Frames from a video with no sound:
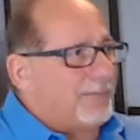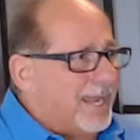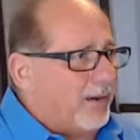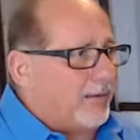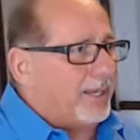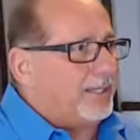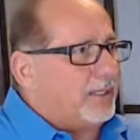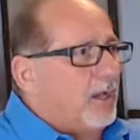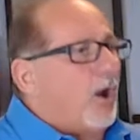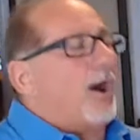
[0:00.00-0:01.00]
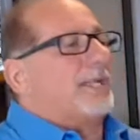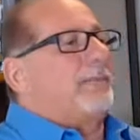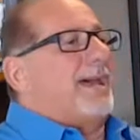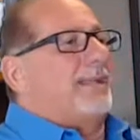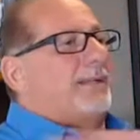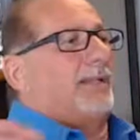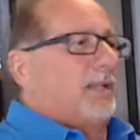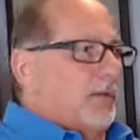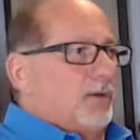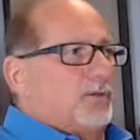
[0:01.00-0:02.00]
married, automatically
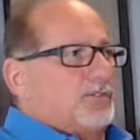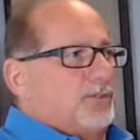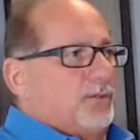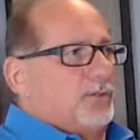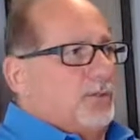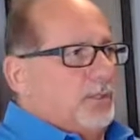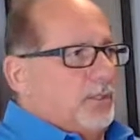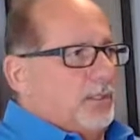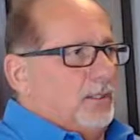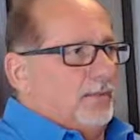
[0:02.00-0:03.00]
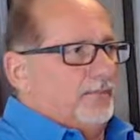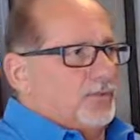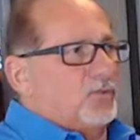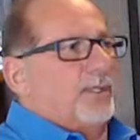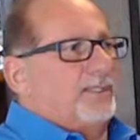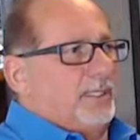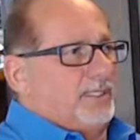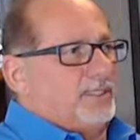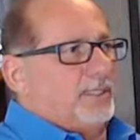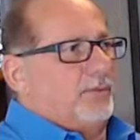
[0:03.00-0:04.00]
it goes to
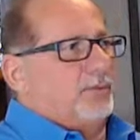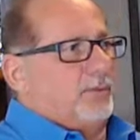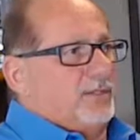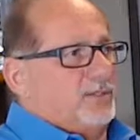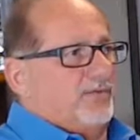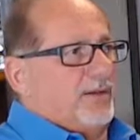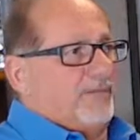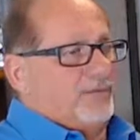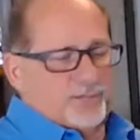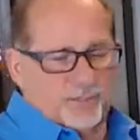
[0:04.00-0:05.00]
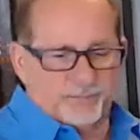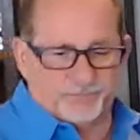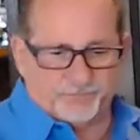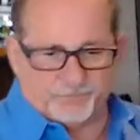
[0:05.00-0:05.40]
joint tenancy with the right of survivorship.